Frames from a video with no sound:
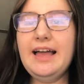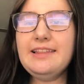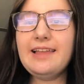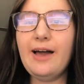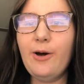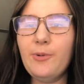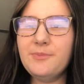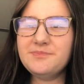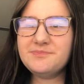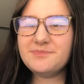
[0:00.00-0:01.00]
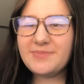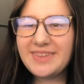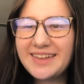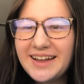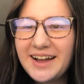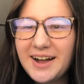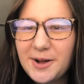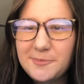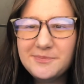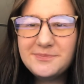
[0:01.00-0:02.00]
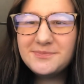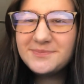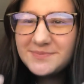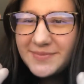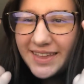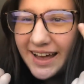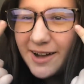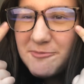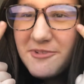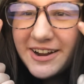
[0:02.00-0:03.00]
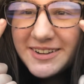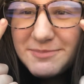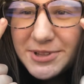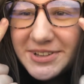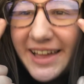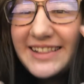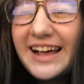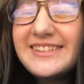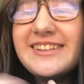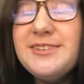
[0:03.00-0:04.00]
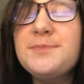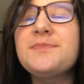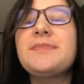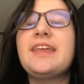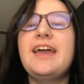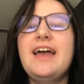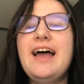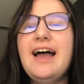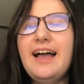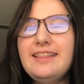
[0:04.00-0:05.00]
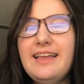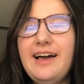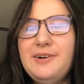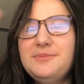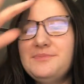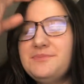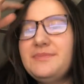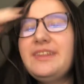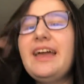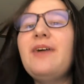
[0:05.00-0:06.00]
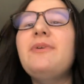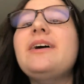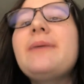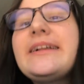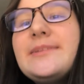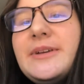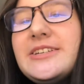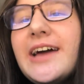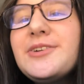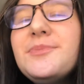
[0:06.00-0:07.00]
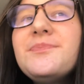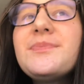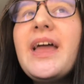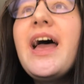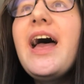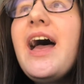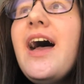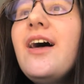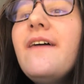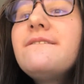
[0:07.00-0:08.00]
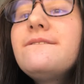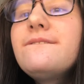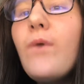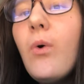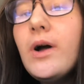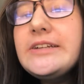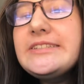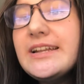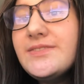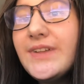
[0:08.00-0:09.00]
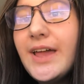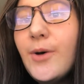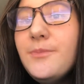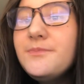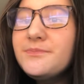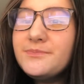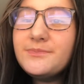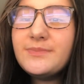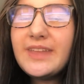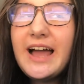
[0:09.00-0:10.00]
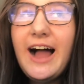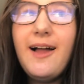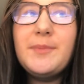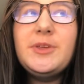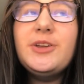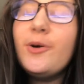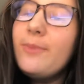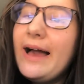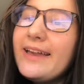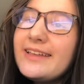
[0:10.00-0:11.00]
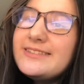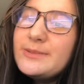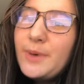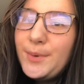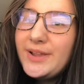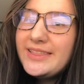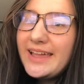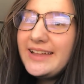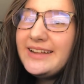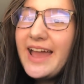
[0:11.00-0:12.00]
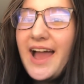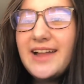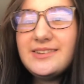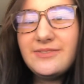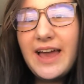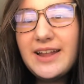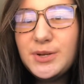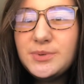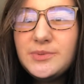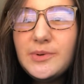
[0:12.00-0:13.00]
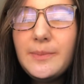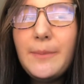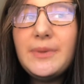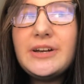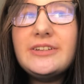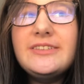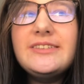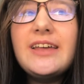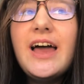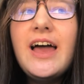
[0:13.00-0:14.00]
Hello. Um, I'm wearing blue light glasses. Hello, and welcome back to my channel. For today's video, I'm gonna go back into memory lane, and if anyone remembers